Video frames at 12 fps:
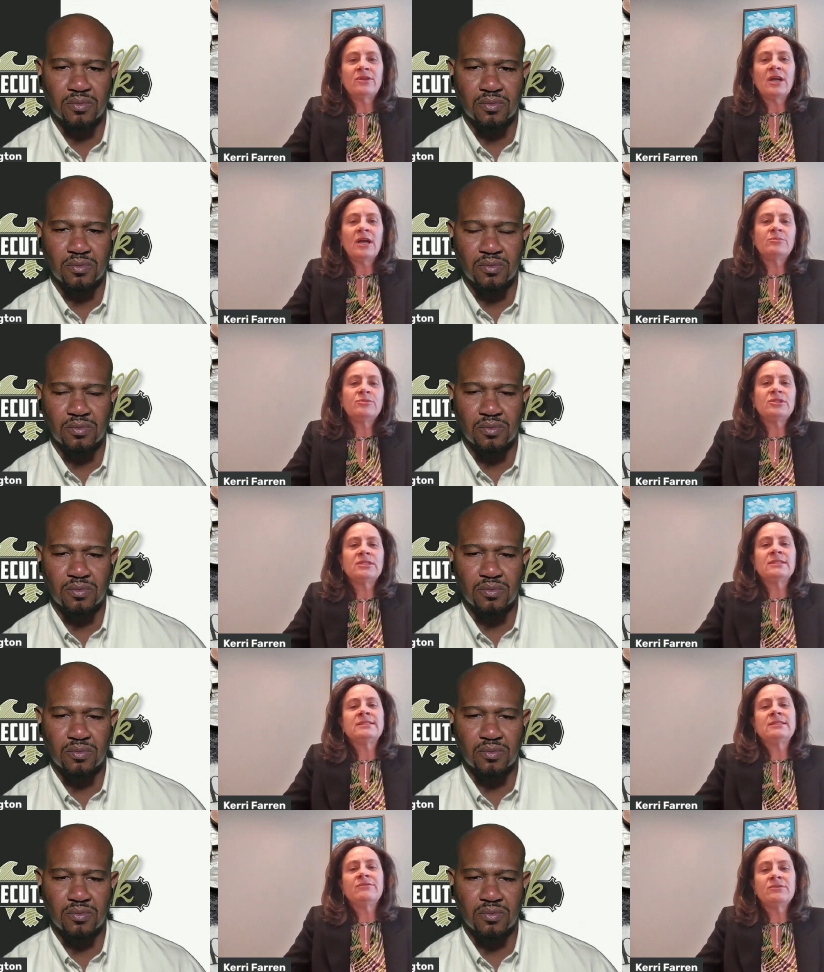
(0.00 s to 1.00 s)
Speaker 1: other
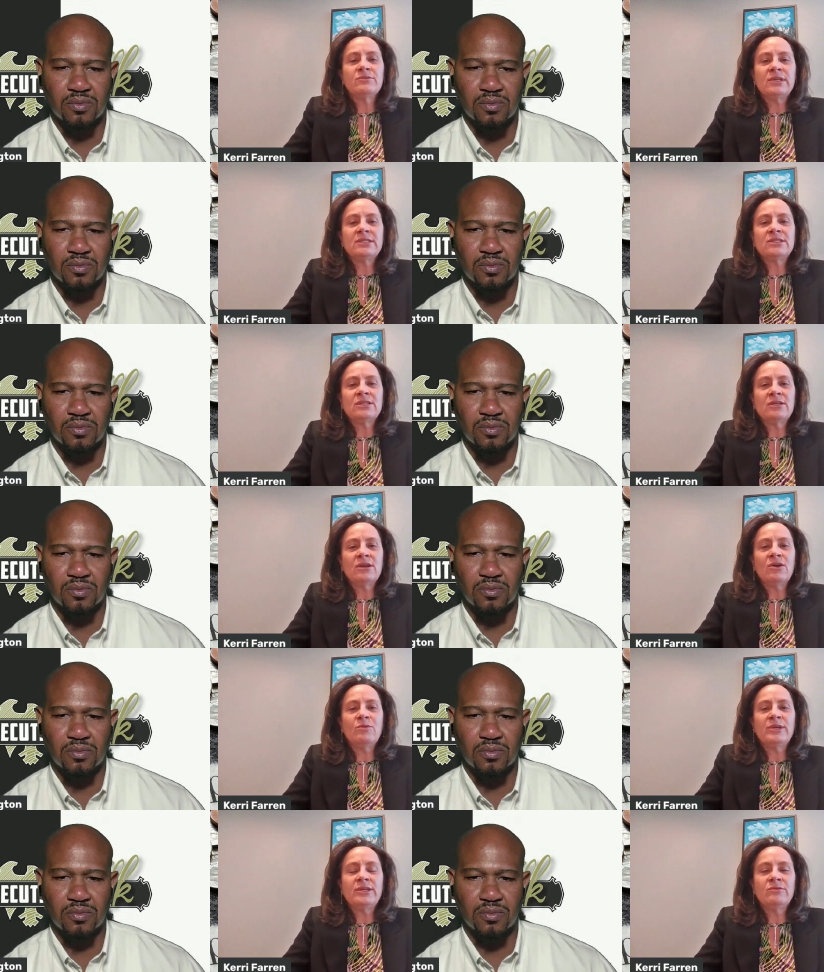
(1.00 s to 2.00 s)
options, different ways to
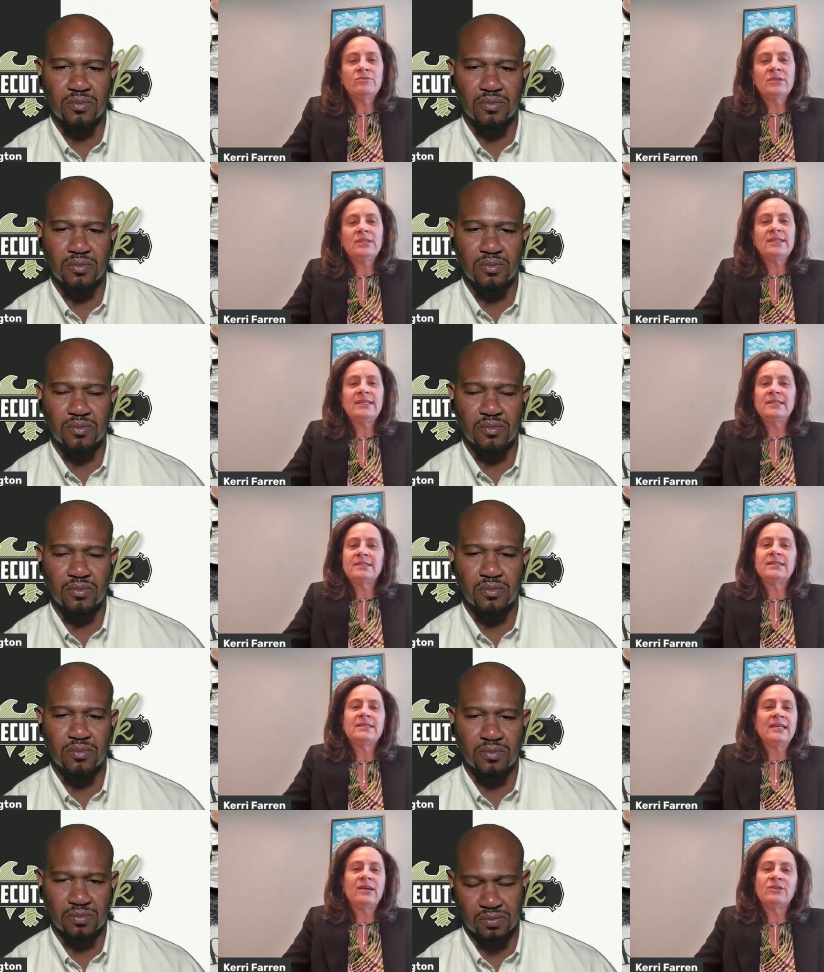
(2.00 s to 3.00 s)
go, but you really need to
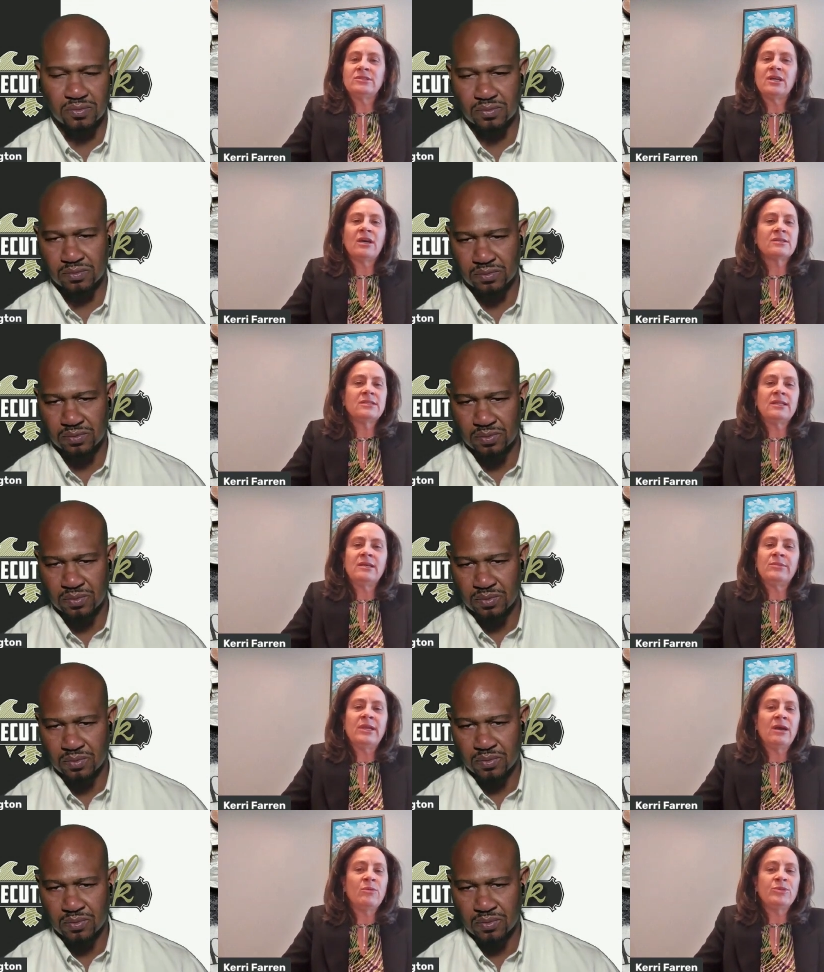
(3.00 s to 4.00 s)
sit down and talk to
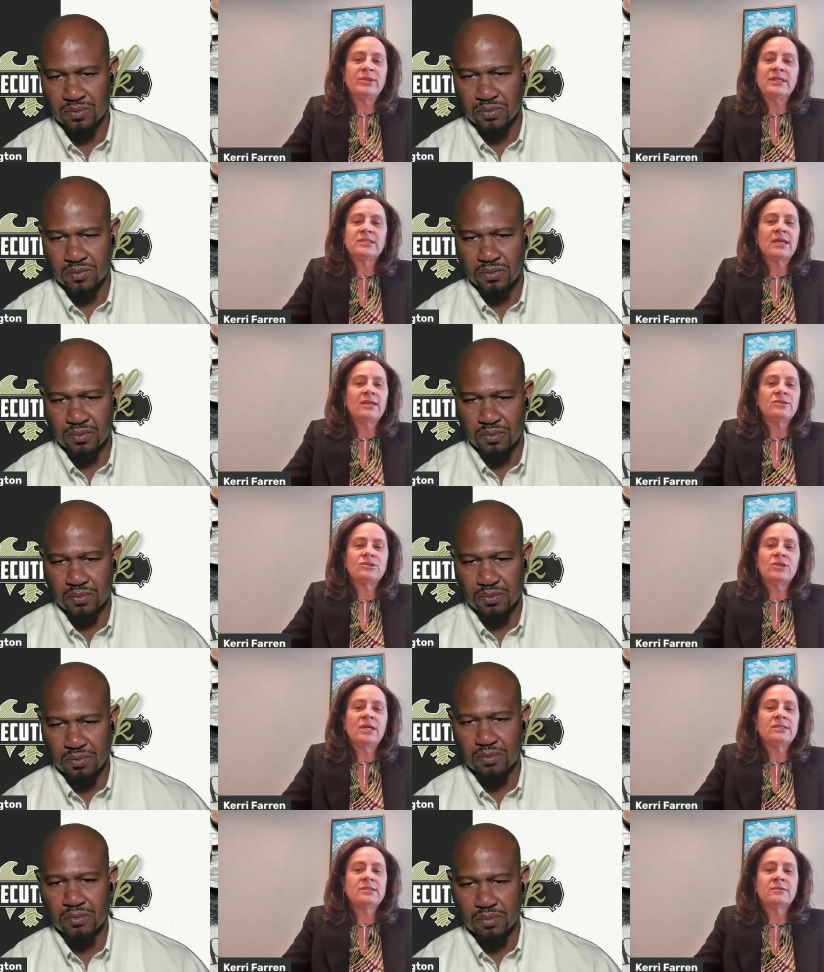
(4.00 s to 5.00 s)
them and help with this kind of
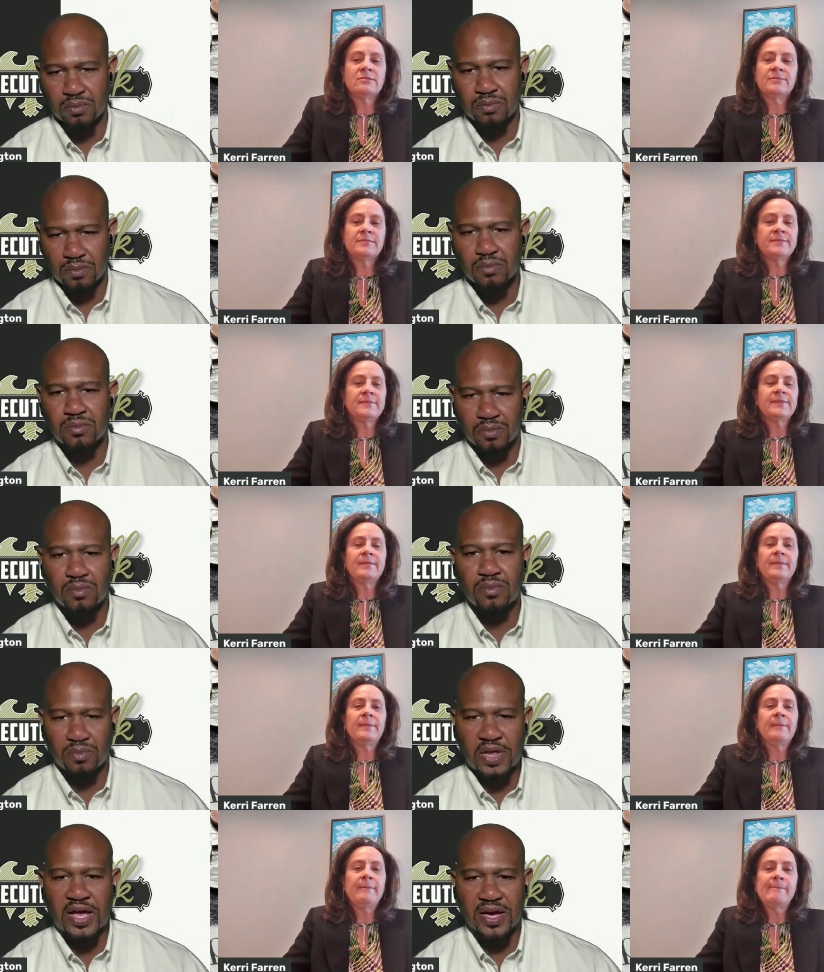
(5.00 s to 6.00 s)
stress.
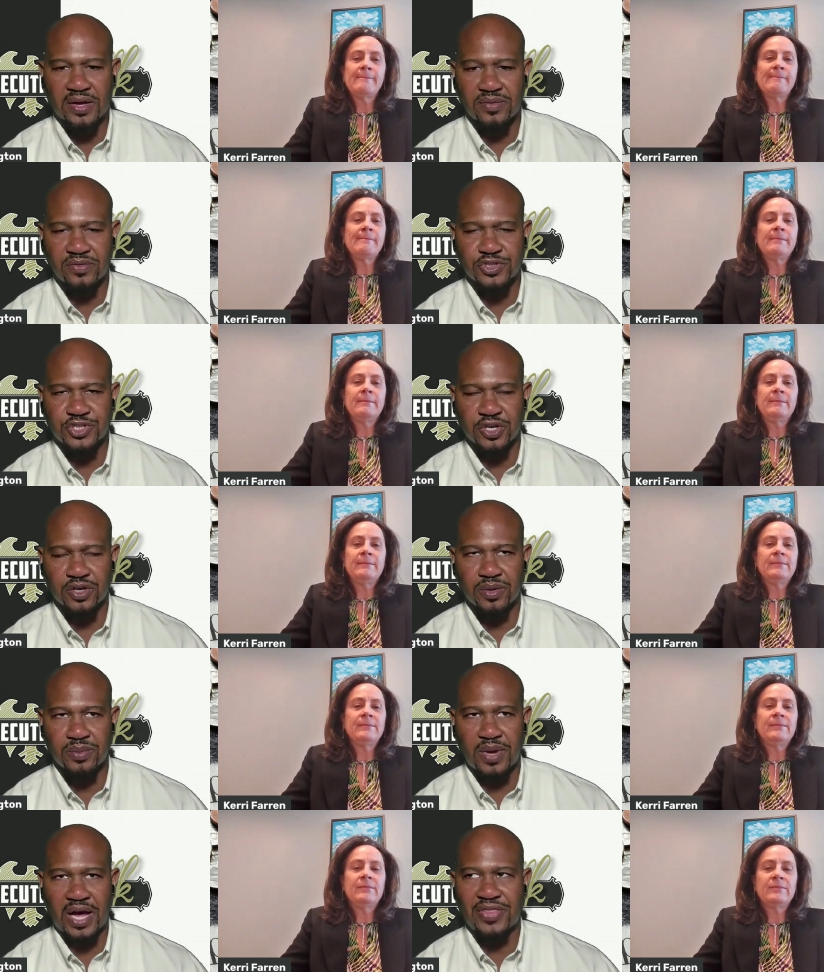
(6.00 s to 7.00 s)
Speaker 2: Yeah, for sure.
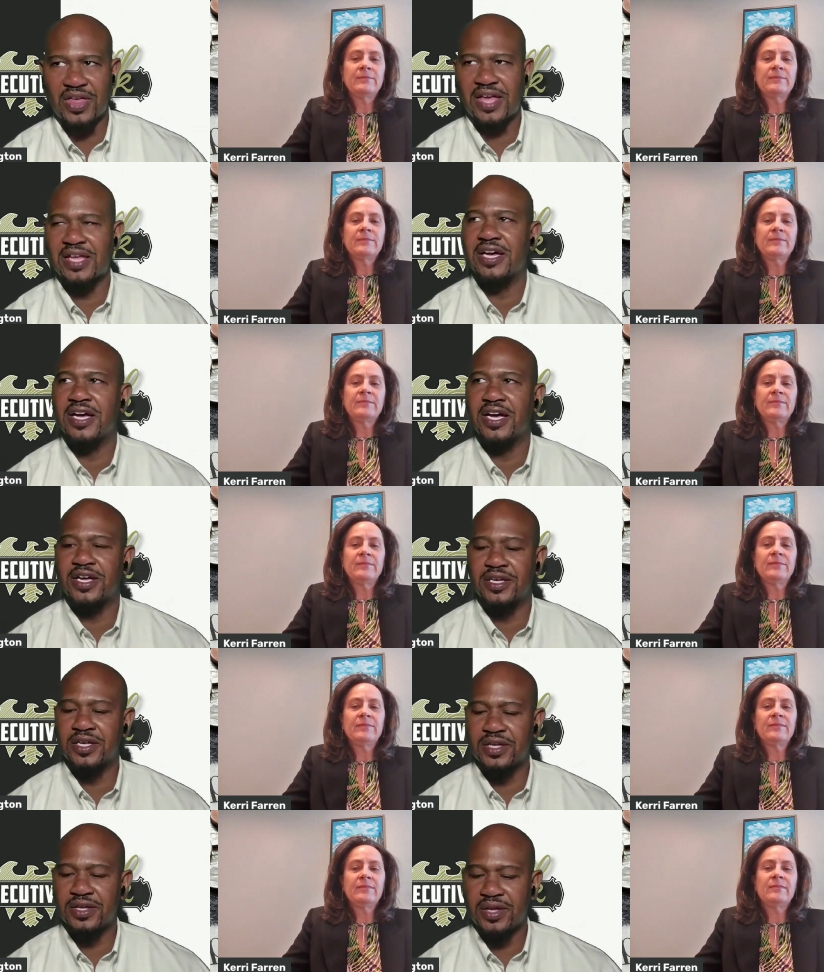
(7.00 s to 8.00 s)
I think, uh,
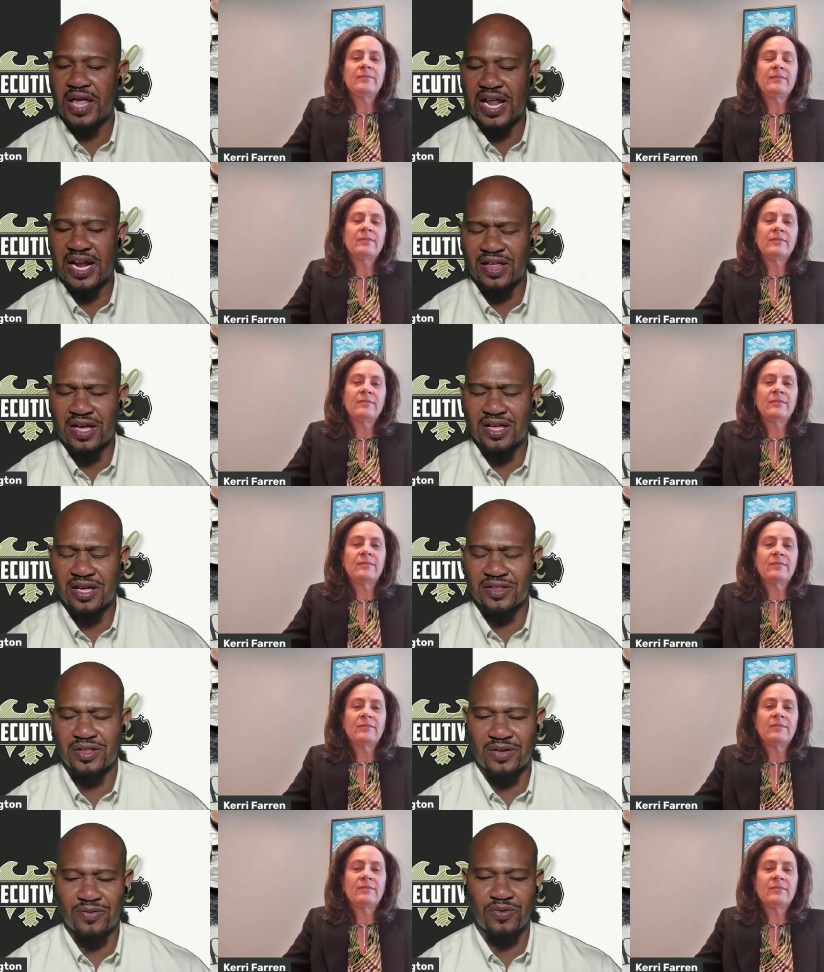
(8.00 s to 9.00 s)
and
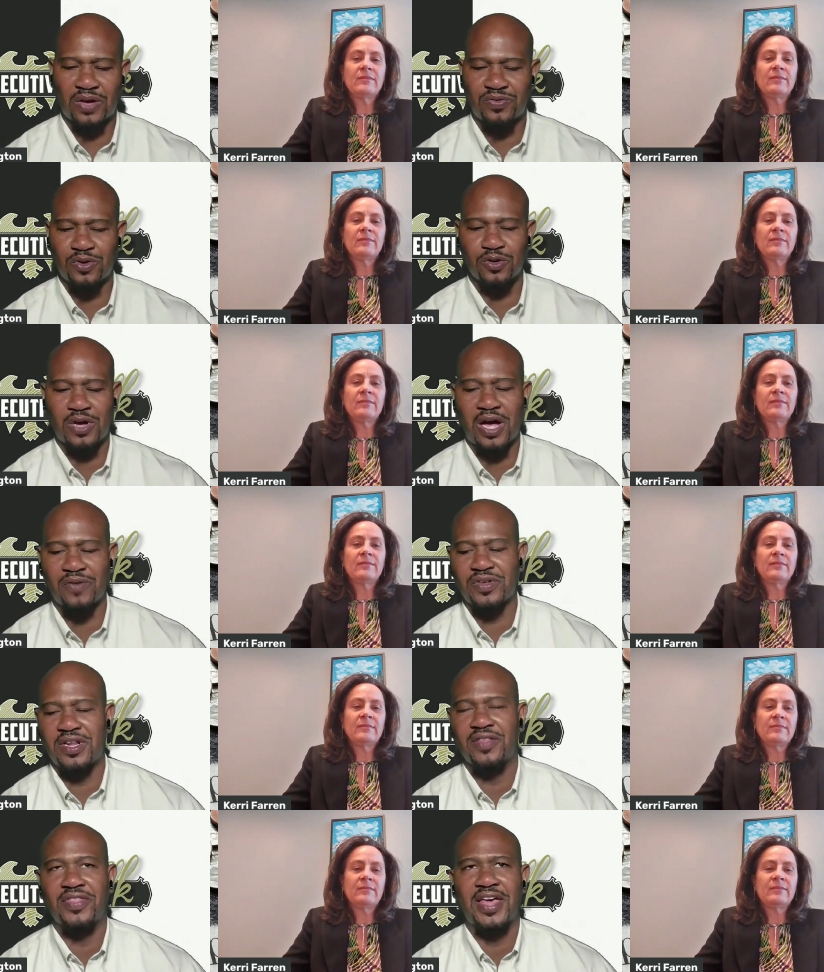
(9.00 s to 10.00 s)
I, I, I feel
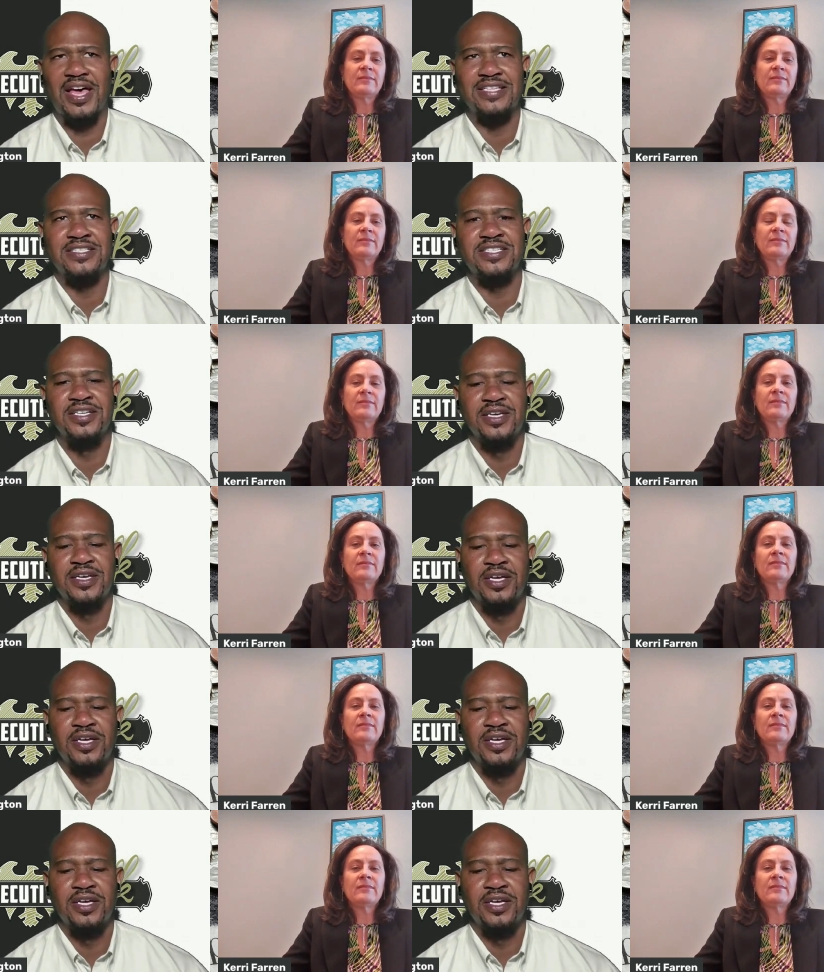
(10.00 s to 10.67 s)
confident that